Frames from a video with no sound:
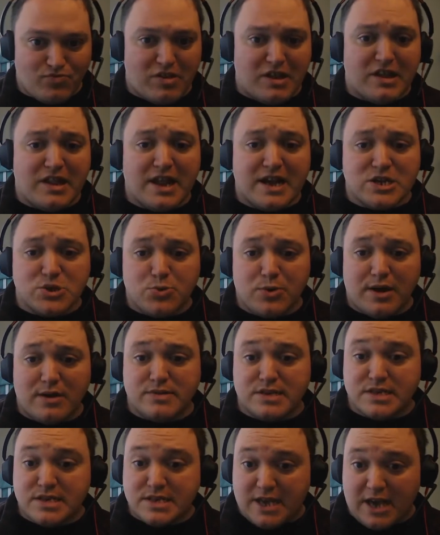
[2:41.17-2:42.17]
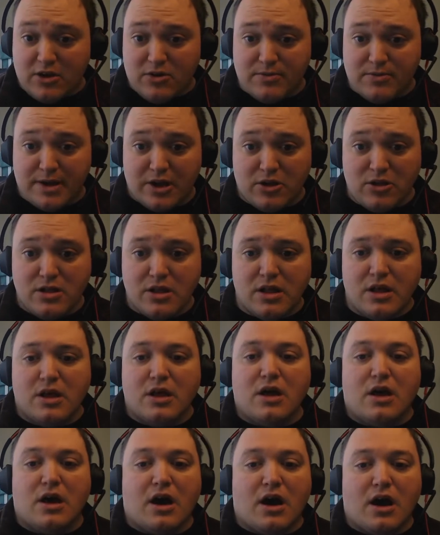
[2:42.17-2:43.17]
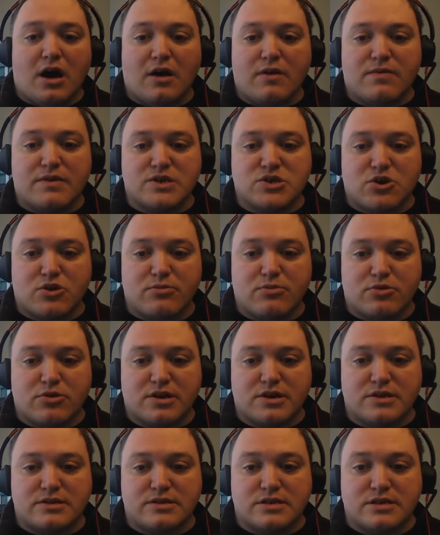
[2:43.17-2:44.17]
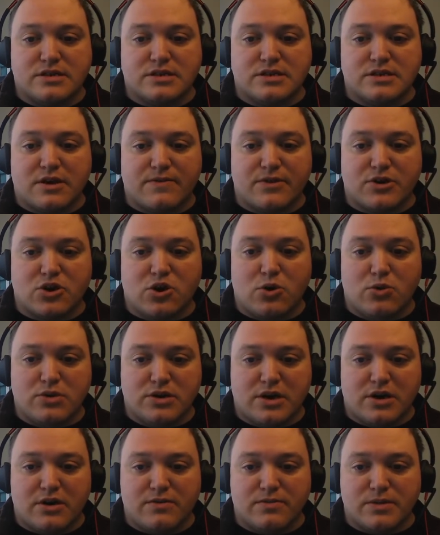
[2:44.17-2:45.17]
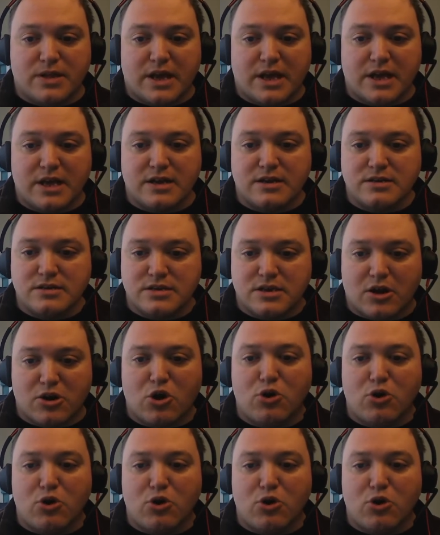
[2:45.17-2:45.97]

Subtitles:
Next, we have scale mail. This armor consists of a coat and leggings,